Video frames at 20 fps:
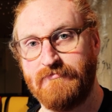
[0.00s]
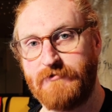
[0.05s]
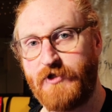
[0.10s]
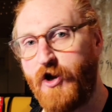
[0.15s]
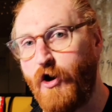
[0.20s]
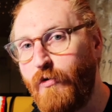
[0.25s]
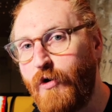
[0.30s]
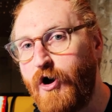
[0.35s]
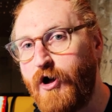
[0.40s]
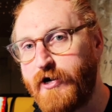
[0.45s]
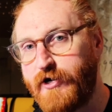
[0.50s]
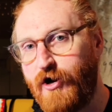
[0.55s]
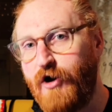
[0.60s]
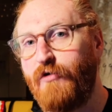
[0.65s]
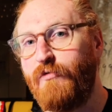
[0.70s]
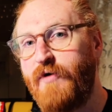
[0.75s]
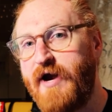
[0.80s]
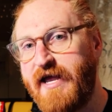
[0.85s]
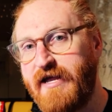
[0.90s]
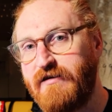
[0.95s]
Go on, I'll
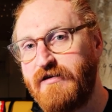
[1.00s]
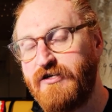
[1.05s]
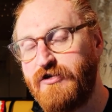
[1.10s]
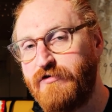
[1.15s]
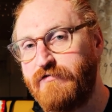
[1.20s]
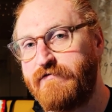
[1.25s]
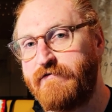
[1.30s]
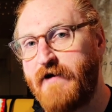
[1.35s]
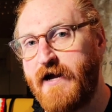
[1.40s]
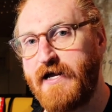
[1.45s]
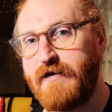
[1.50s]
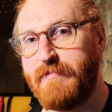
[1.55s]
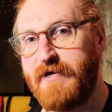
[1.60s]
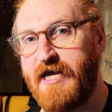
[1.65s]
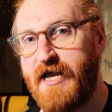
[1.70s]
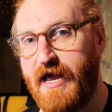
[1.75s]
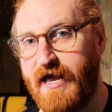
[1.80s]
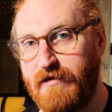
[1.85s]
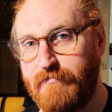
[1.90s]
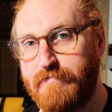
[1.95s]
wait. You find
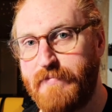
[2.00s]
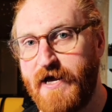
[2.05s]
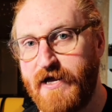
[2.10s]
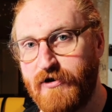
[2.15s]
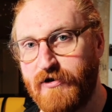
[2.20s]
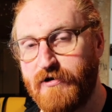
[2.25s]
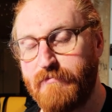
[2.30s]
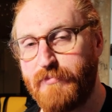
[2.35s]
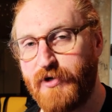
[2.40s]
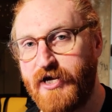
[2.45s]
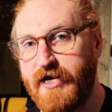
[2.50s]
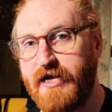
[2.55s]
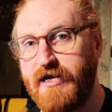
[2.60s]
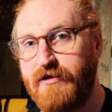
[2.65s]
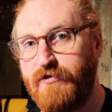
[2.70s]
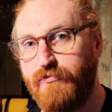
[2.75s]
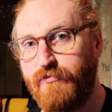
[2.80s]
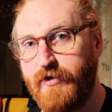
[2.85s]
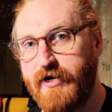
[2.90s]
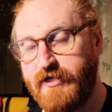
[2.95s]
me a better bike
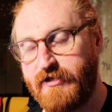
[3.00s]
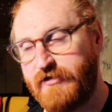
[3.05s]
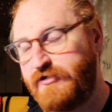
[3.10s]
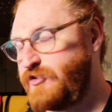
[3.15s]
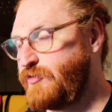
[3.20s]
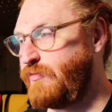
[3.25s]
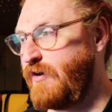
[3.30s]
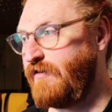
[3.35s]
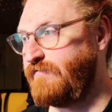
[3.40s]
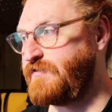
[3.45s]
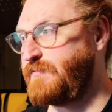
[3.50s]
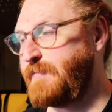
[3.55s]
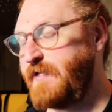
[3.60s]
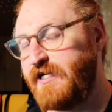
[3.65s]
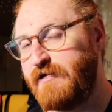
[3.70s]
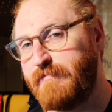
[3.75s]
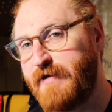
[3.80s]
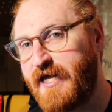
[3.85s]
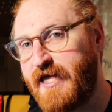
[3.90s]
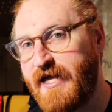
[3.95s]
with
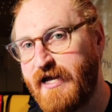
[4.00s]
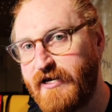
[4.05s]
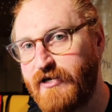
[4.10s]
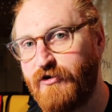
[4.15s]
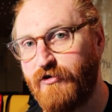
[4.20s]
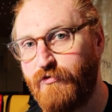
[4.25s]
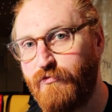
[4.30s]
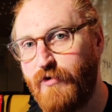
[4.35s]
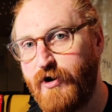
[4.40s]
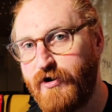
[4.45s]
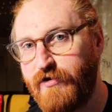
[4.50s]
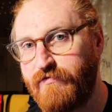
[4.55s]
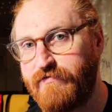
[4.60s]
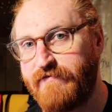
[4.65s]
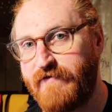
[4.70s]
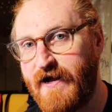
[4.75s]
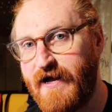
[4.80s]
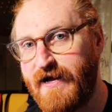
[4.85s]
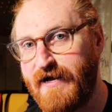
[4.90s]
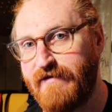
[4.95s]
12-speed mechanical
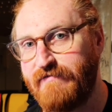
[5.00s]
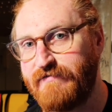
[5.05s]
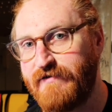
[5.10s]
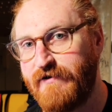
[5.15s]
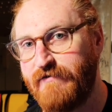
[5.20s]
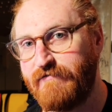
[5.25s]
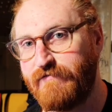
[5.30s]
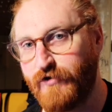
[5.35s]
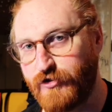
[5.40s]
105 for